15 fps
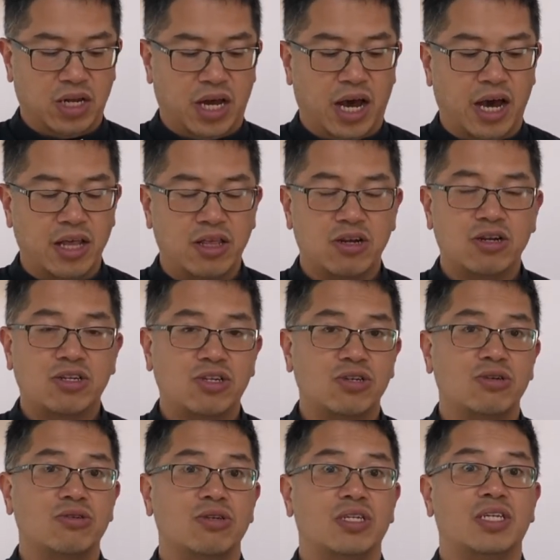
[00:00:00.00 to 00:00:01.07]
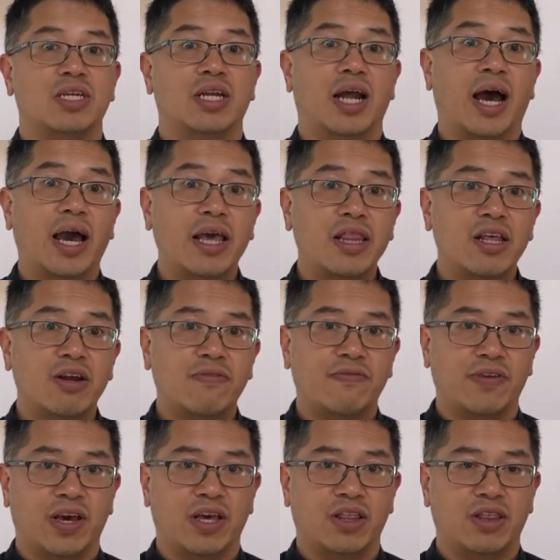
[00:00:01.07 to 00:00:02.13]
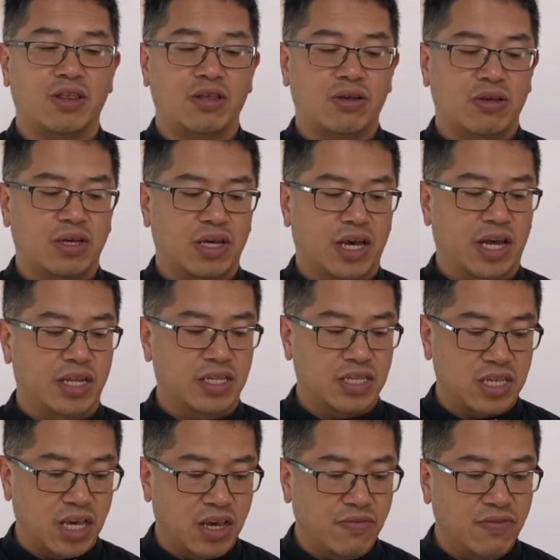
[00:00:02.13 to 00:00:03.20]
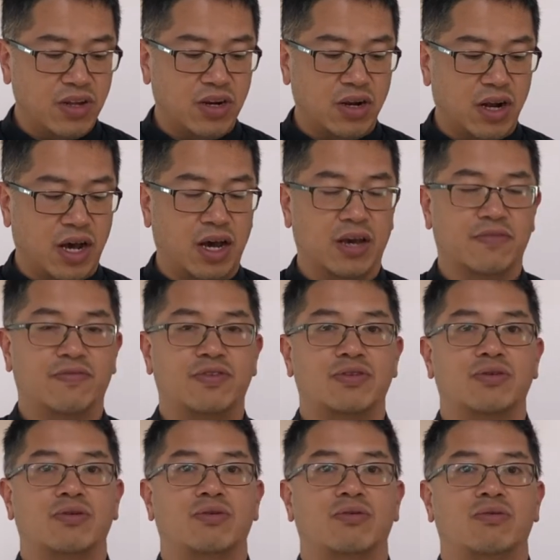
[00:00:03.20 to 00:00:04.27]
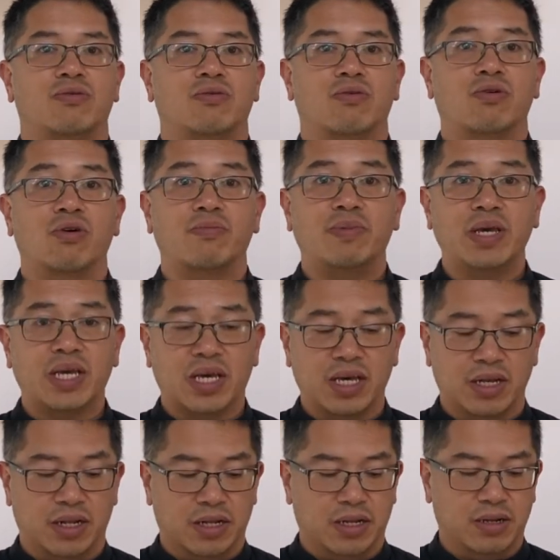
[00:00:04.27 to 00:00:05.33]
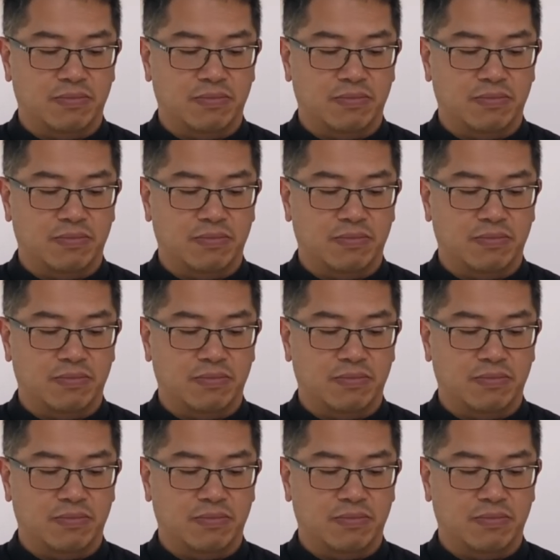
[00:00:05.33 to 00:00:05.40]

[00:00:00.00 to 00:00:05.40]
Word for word: either to deny their faith and save their lives or be killed.